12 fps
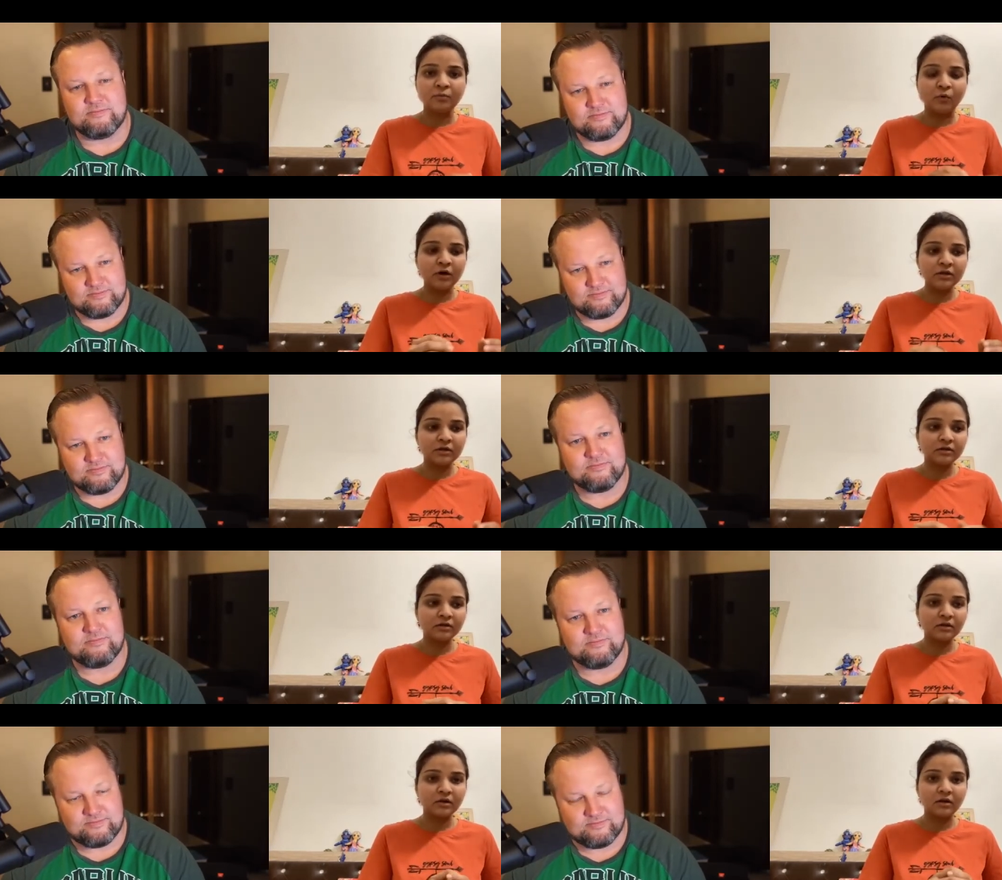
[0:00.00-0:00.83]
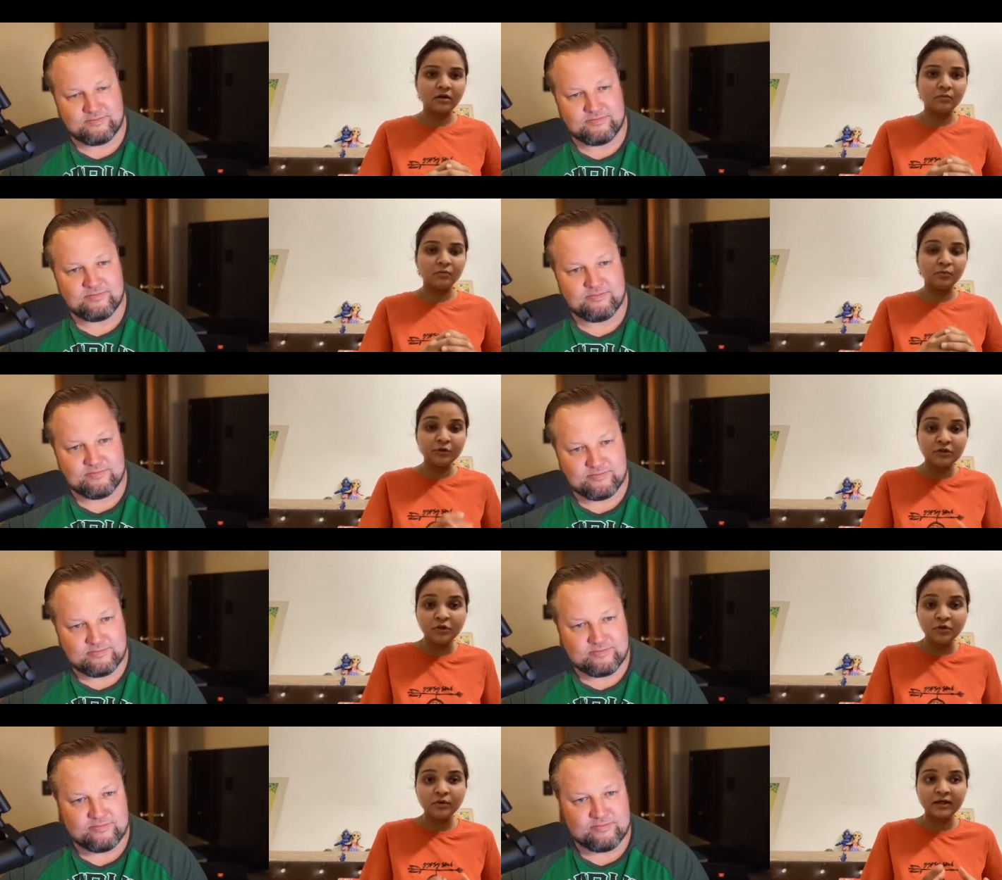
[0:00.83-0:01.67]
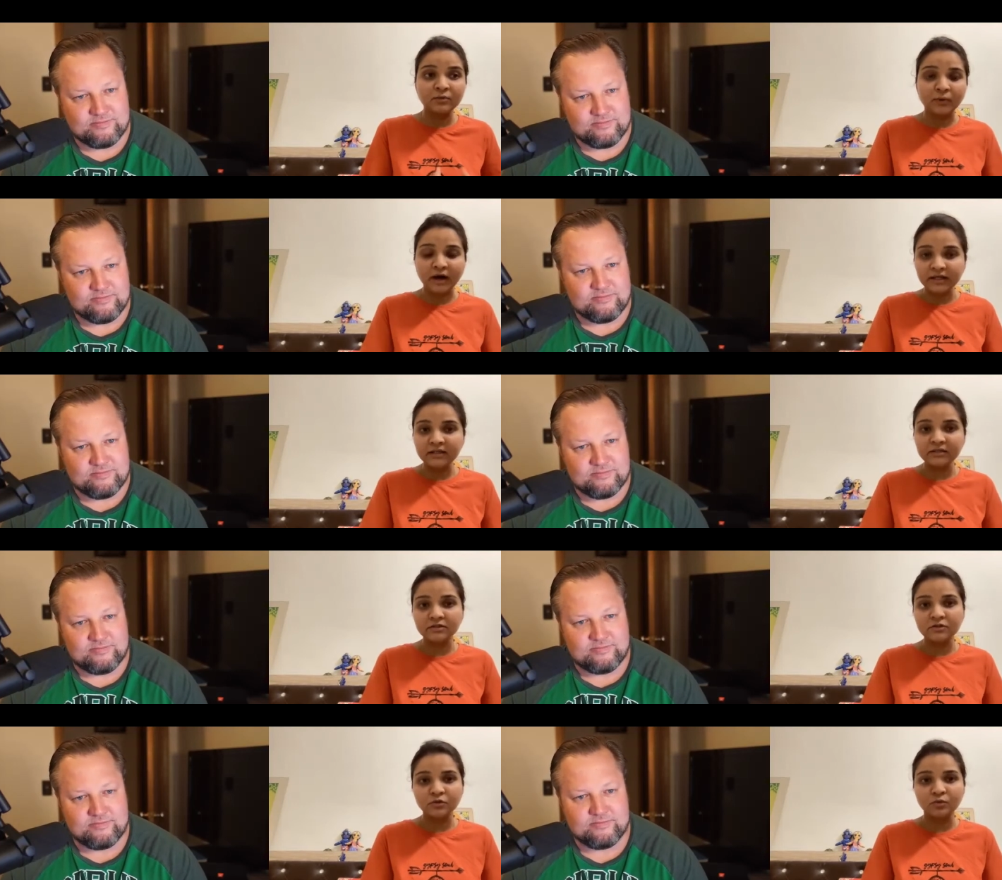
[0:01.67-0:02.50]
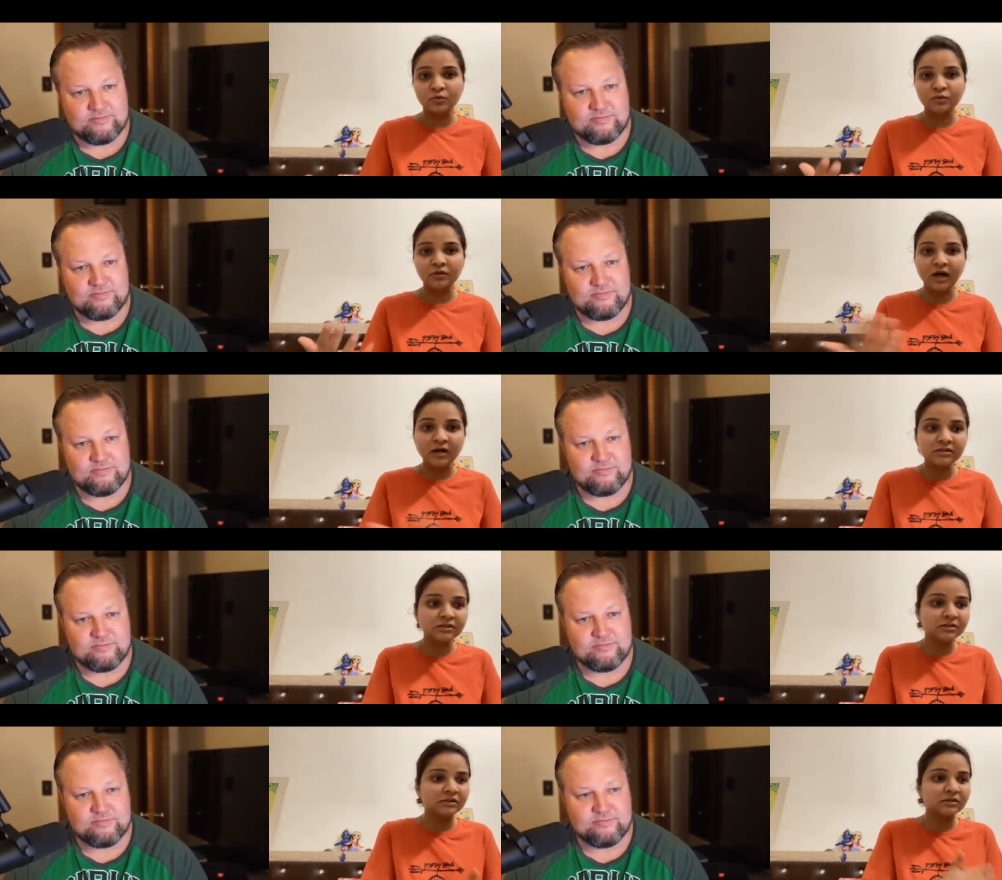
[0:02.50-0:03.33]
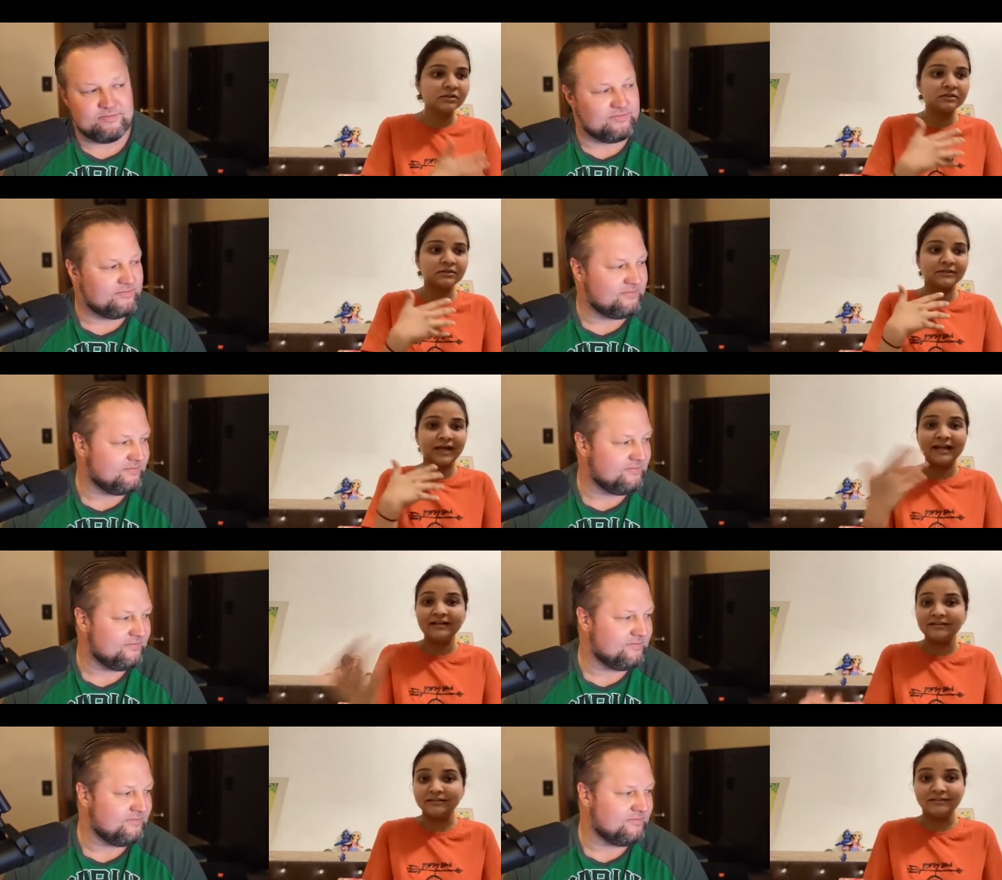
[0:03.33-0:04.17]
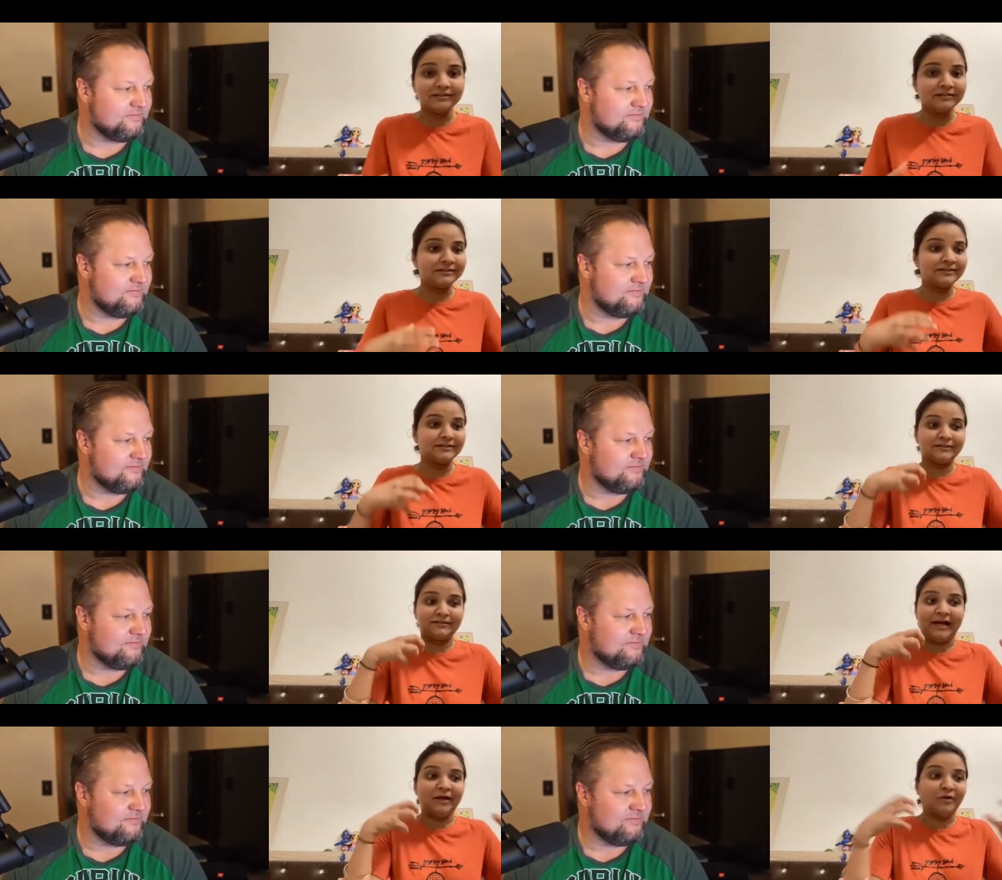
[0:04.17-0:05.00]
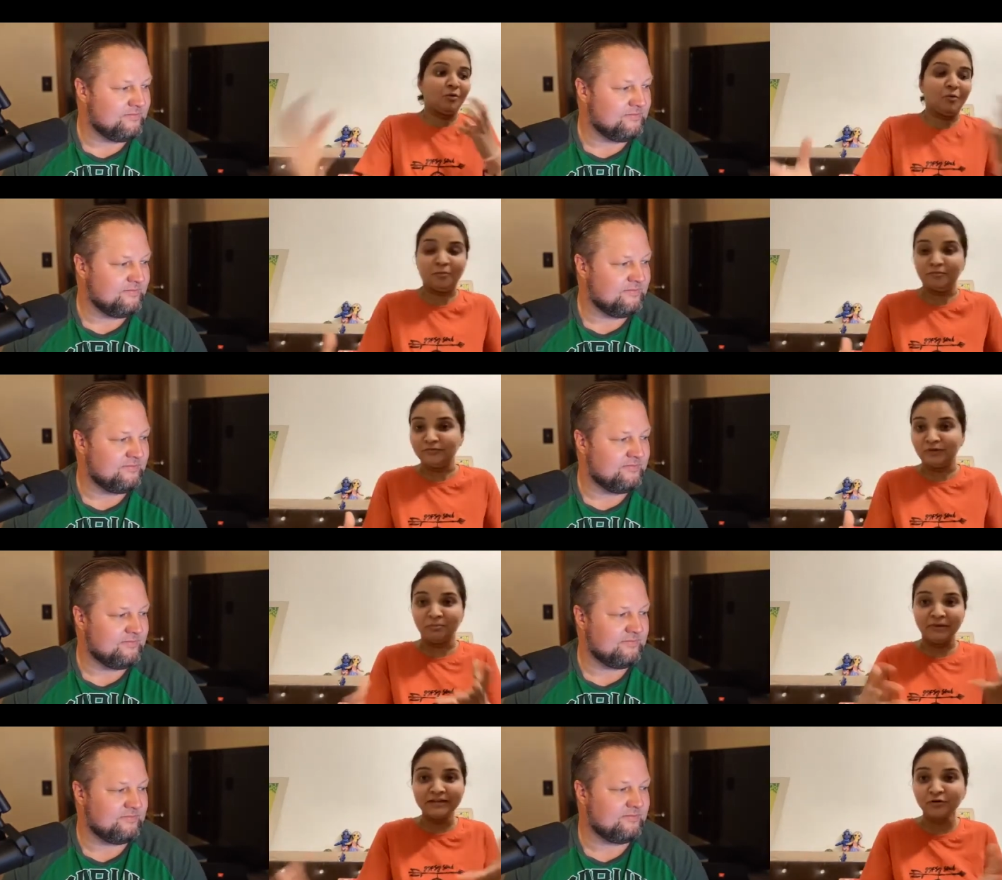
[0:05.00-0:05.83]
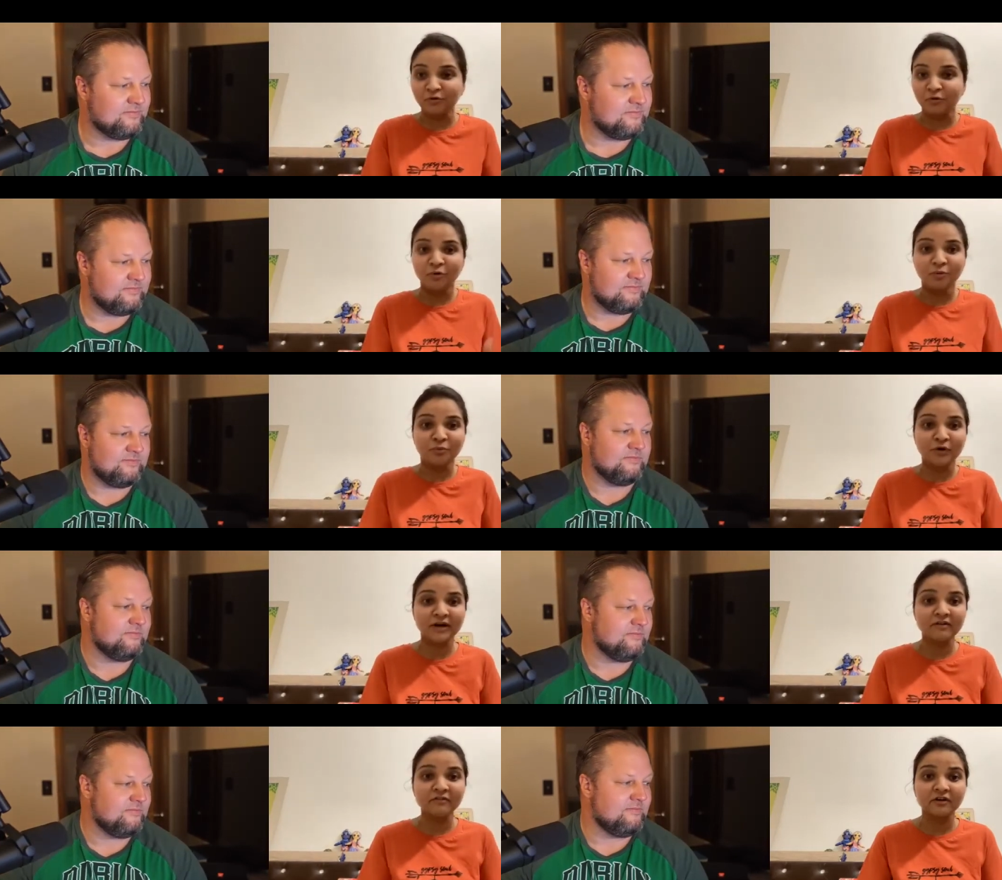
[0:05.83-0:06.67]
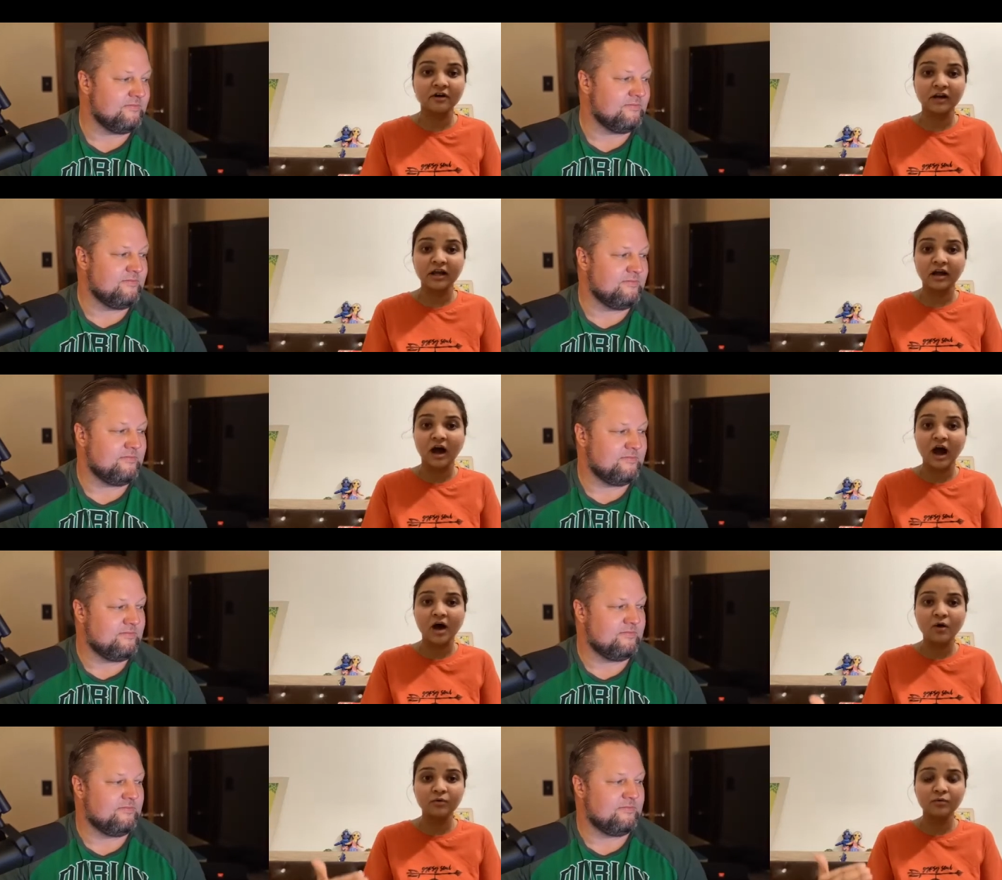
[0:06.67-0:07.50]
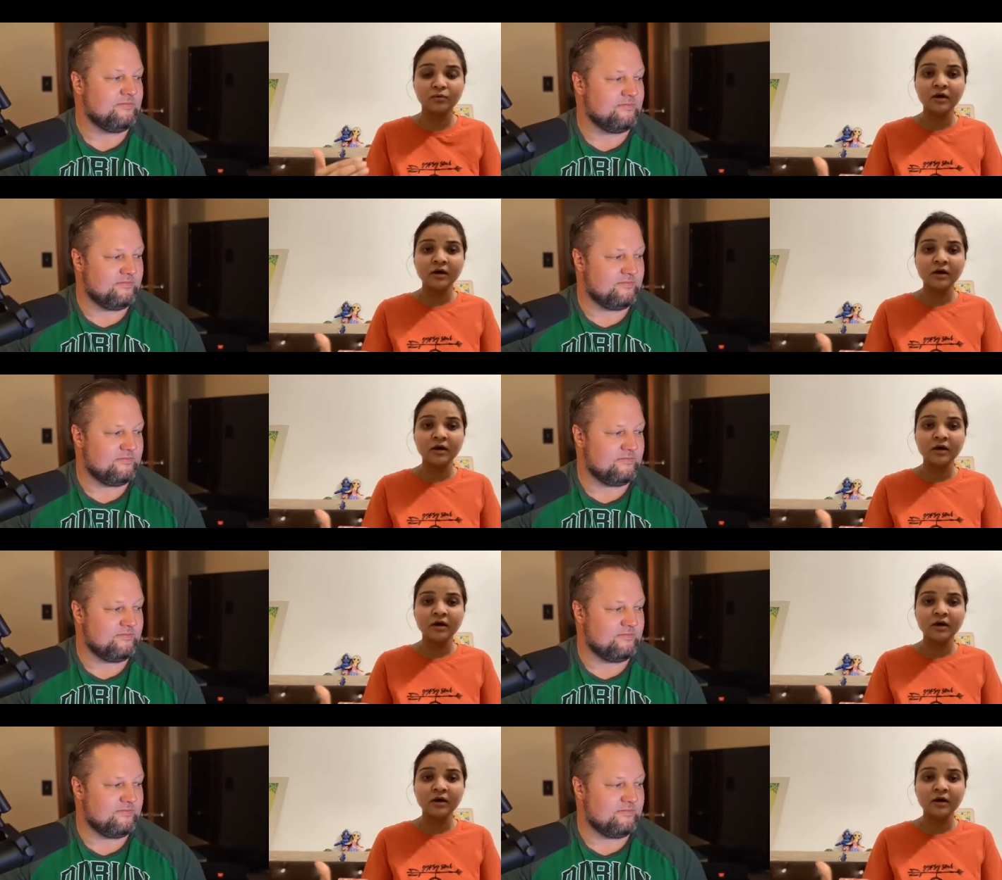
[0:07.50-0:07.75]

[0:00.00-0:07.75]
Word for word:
Speaker 1: what would you advise to youngsters elders i don't know the mid group whatever like how